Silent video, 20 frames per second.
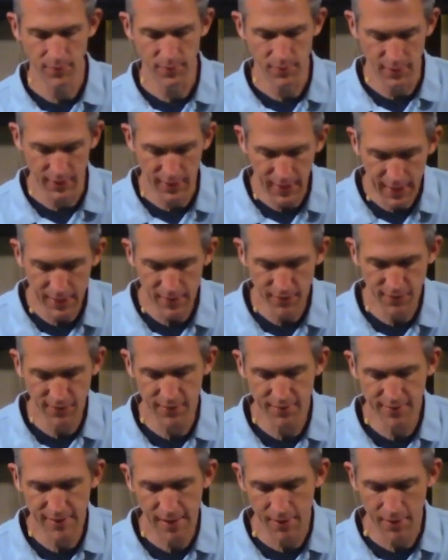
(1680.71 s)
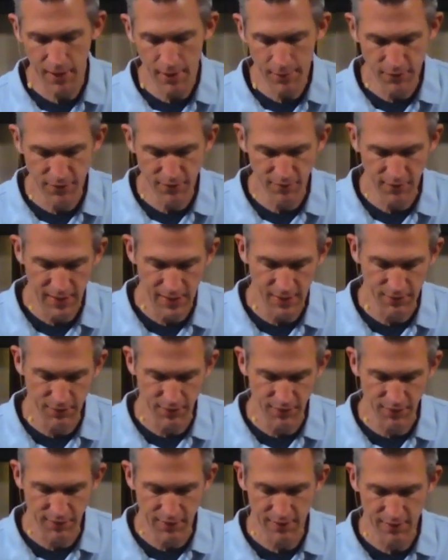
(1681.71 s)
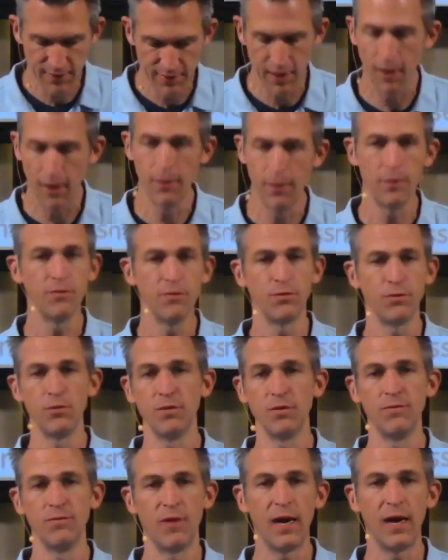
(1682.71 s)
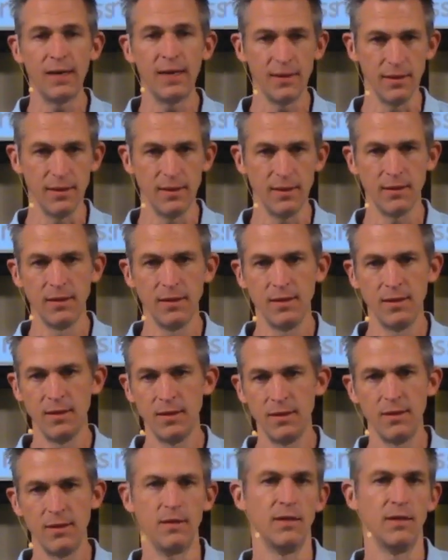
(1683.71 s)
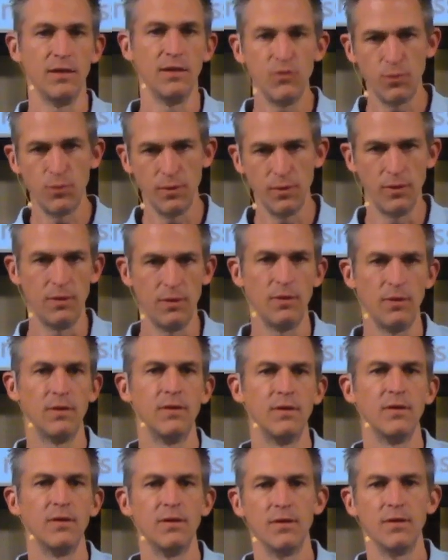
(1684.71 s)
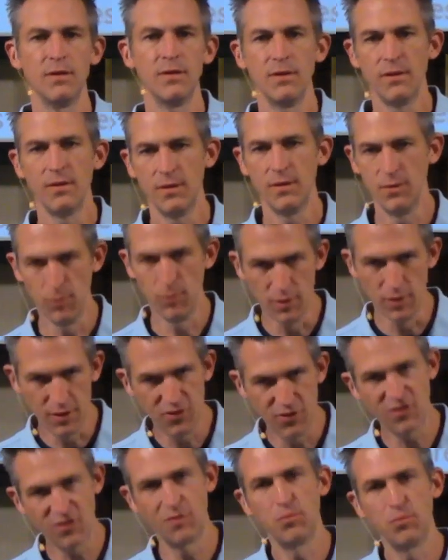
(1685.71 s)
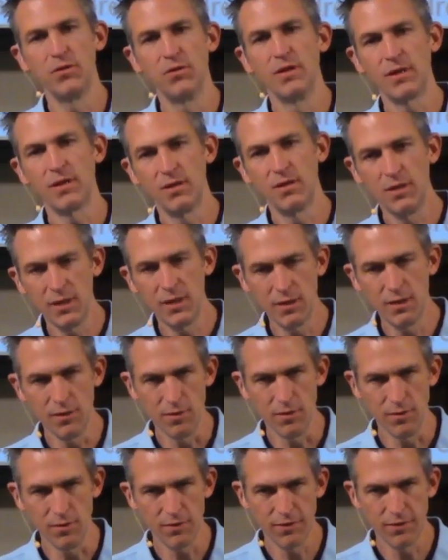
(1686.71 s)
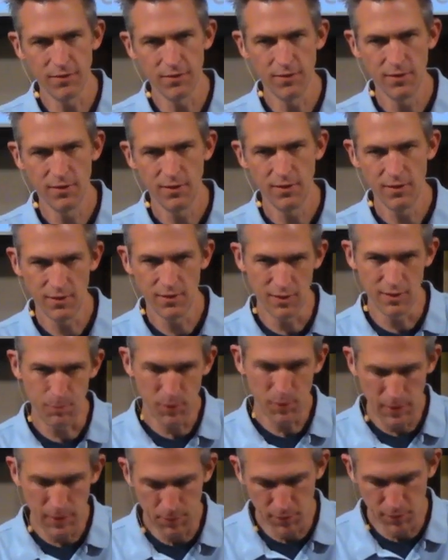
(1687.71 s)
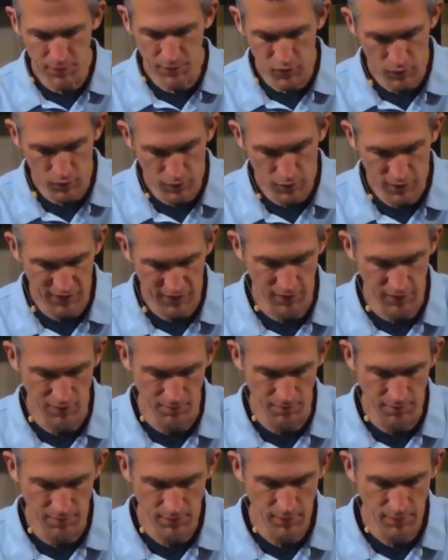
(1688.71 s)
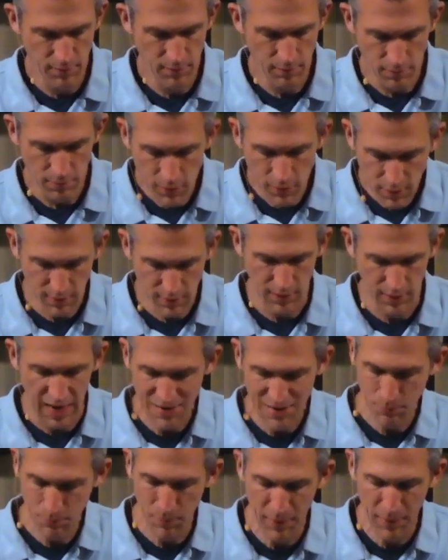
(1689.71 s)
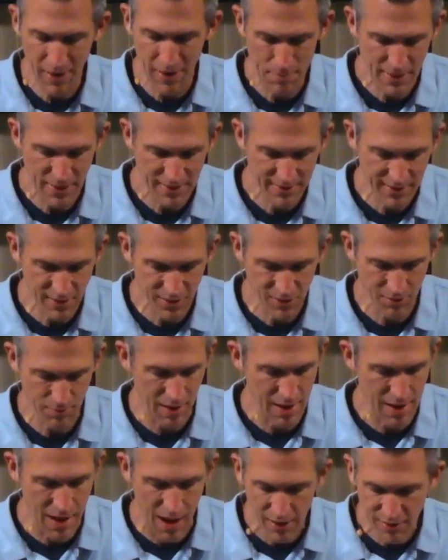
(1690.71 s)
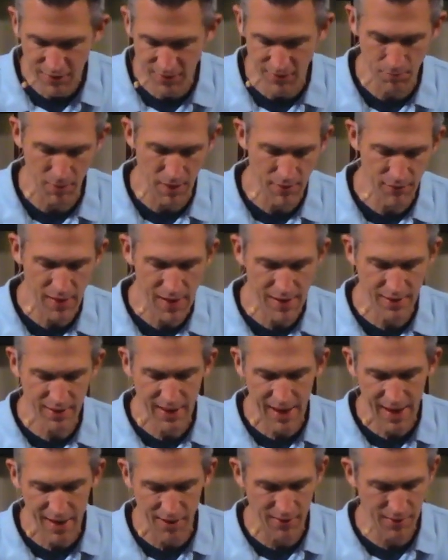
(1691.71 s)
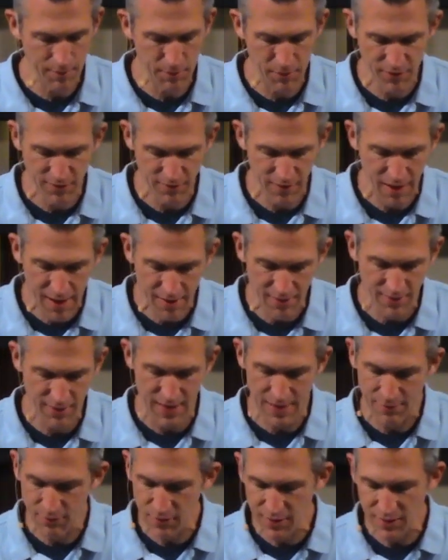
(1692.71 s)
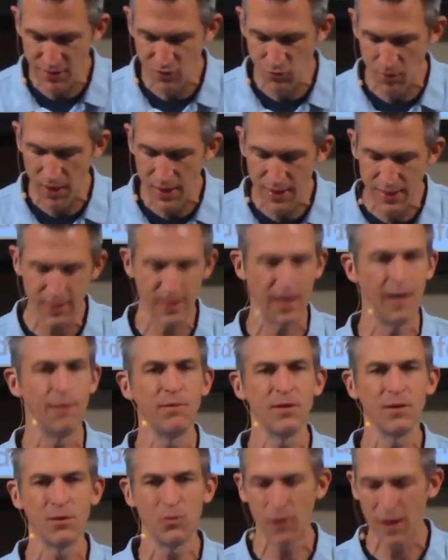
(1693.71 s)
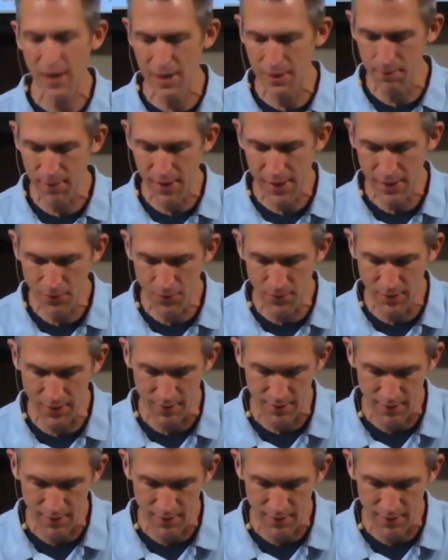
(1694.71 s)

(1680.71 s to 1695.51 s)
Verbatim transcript: Again, he sent out other slaves and said, tell those who are invited, Israel, the religious and political leaders, the people of Jerusalem. Look, I've prepared my dinner, my oxen, my fatted cattle, they've been slaughtered. Everything's ready. Come to the wedding banquet.